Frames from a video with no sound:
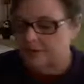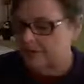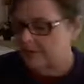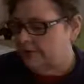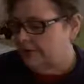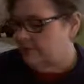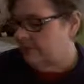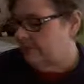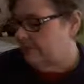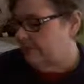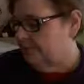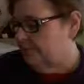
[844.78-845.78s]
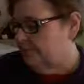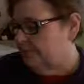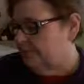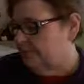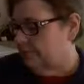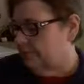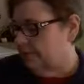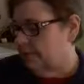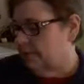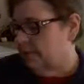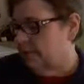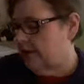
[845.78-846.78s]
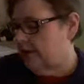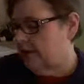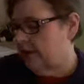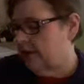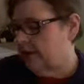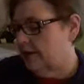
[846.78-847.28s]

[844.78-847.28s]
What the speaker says: Nothing is said.